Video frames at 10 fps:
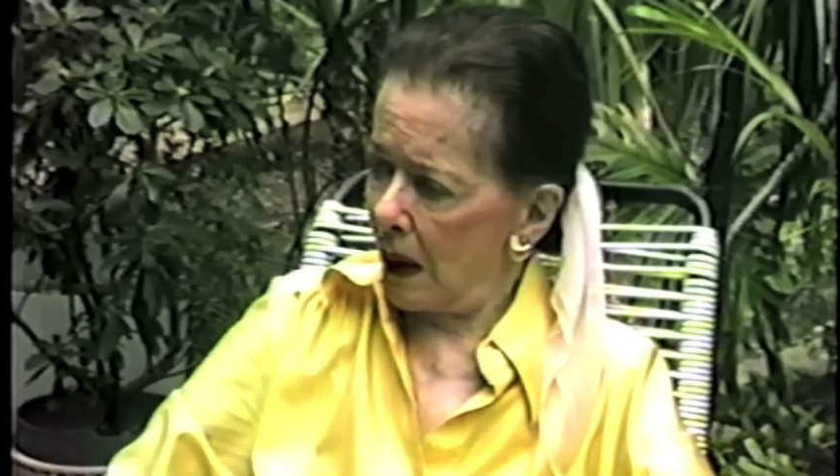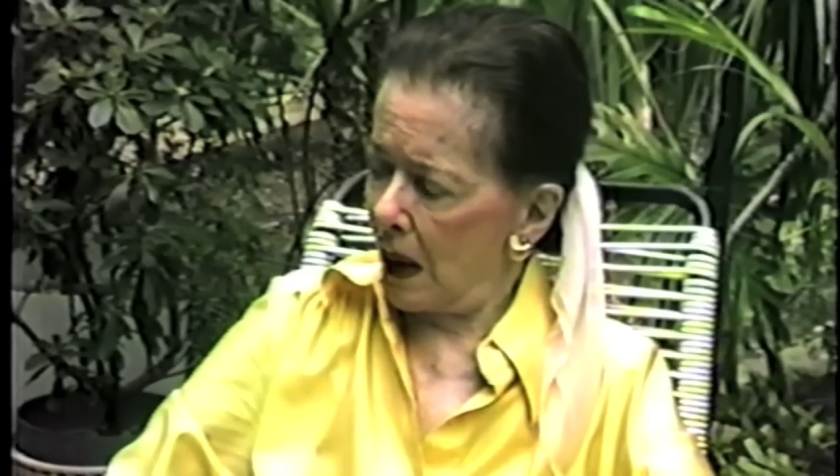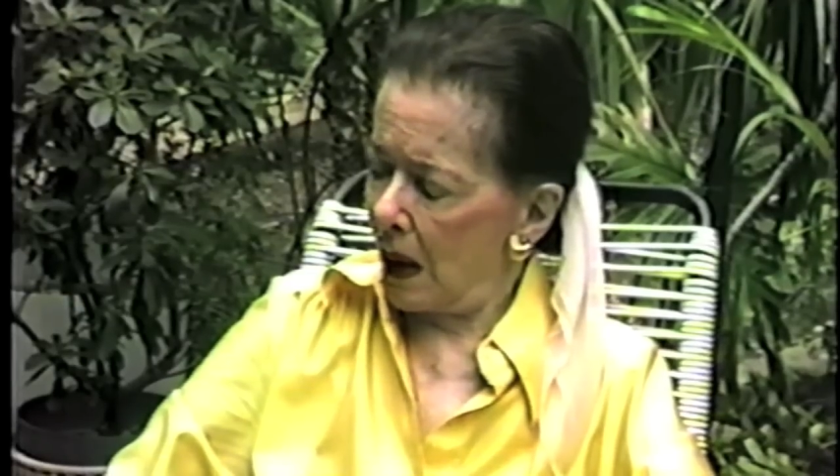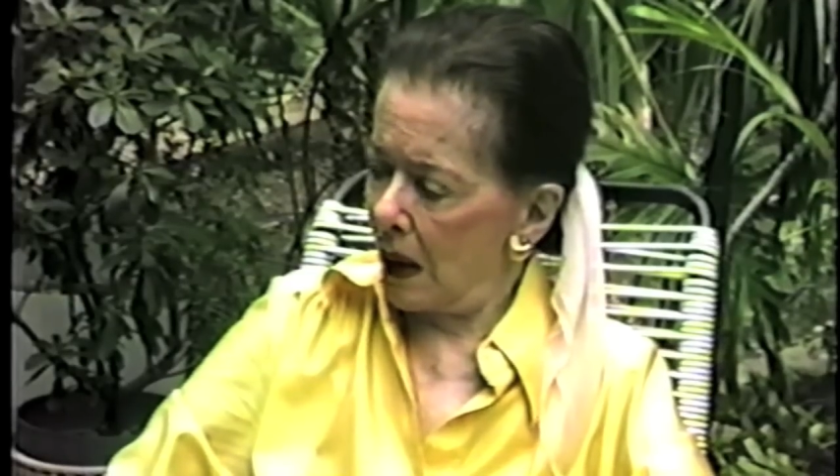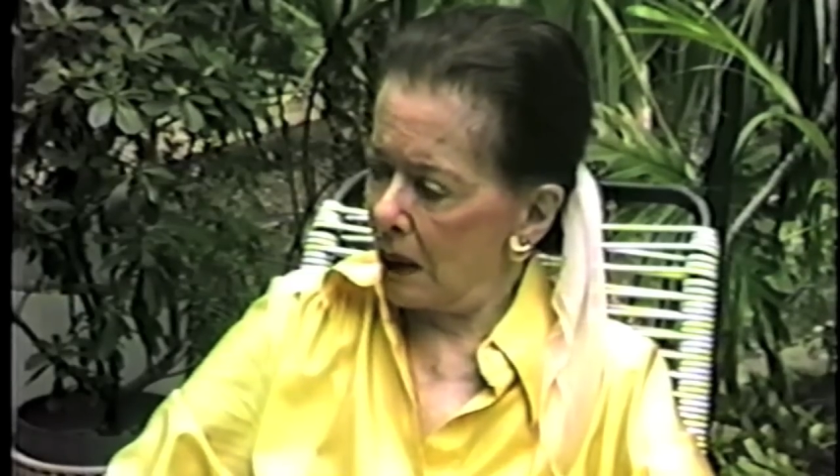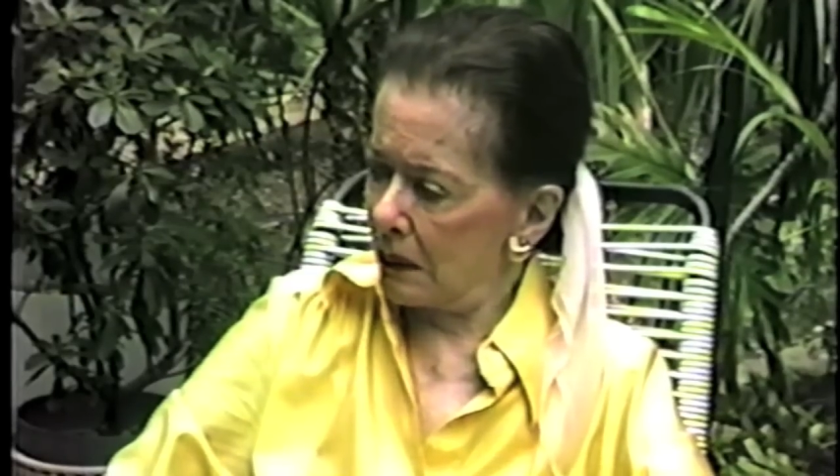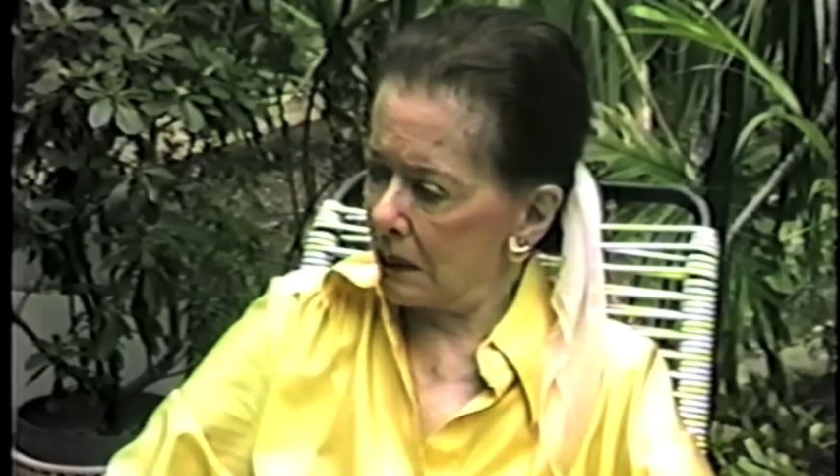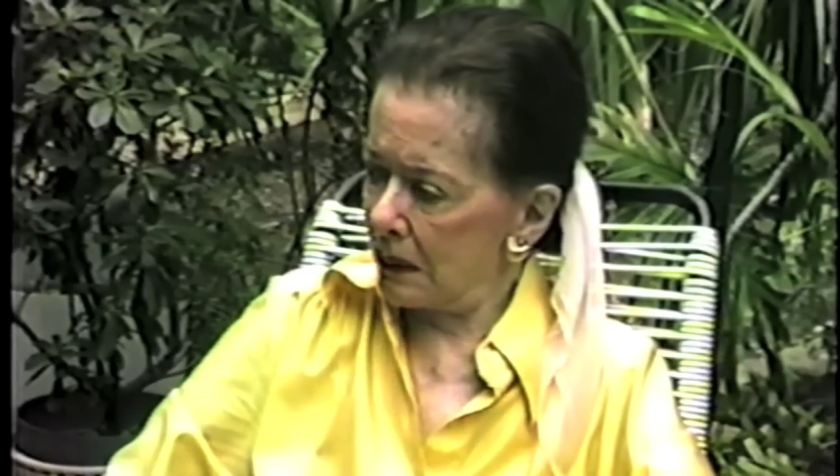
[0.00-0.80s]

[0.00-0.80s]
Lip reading: I